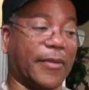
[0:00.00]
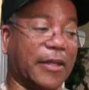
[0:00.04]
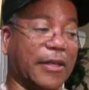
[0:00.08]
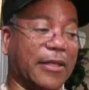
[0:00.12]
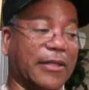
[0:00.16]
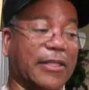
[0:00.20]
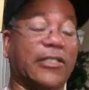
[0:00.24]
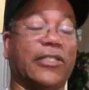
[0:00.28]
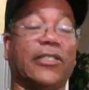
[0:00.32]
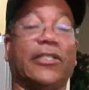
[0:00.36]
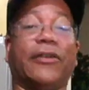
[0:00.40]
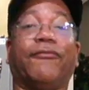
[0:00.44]

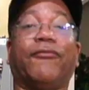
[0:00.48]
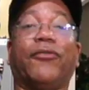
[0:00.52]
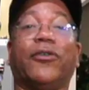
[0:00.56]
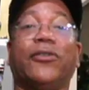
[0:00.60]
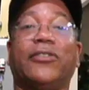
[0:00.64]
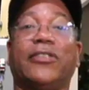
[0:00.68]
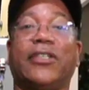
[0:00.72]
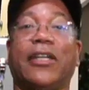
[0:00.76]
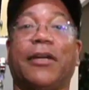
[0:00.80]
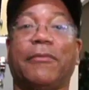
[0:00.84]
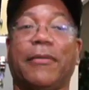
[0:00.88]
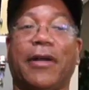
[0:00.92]
this is the
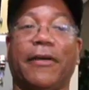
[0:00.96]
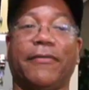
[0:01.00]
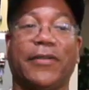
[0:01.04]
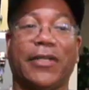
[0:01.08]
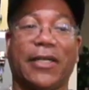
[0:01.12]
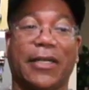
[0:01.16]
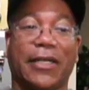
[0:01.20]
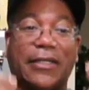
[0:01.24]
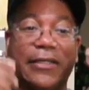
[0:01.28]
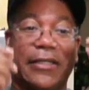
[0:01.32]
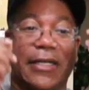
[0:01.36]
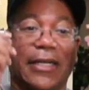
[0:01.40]
first time I've
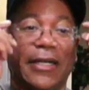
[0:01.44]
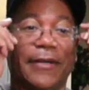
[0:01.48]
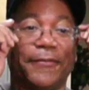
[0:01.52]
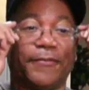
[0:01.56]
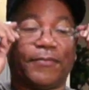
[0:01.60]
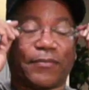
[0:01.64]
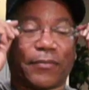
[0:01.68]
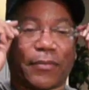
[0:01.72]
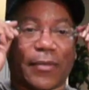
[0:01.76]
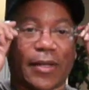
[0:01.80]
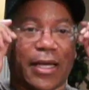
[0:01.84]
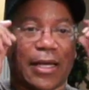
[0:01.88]
done
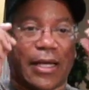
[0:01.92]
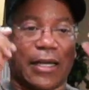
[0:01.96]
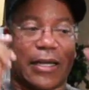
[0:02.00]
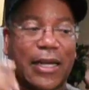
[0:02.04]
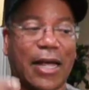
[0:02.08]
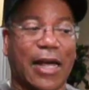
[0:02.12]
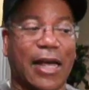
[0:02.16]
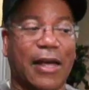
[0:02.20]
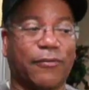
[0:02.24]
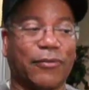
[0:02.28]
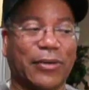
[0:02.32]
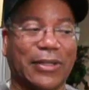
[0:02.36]
a
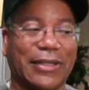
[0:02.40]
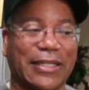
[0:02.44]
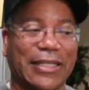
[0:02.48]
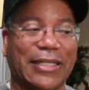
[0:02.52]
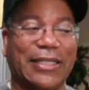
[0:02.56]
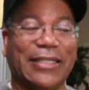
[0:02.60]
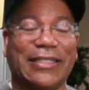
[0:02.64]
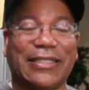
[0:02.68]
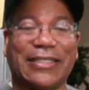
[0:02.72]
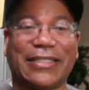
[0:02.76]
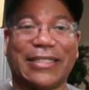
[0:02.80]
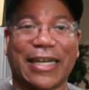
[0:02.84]
live with
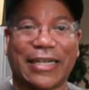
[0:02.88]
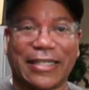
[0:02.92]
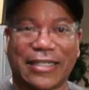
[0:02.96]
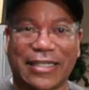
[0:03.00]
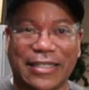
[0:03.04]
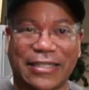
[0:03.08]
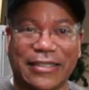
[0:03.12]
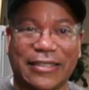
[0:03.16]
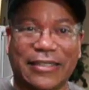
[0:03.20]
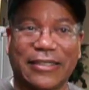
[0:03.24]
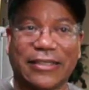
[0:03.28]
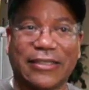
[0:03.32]
these
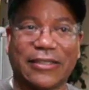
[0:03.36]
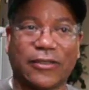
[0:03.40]
settings,